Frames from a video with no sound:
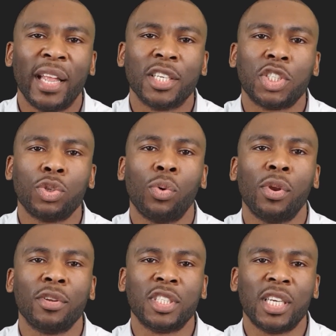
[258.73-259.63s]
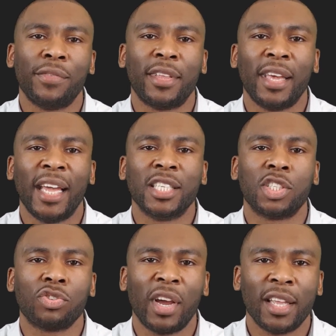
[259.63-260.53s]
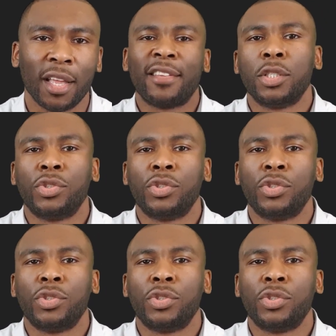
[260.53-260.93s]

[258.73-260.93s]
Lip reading: and ensure longevity in trading.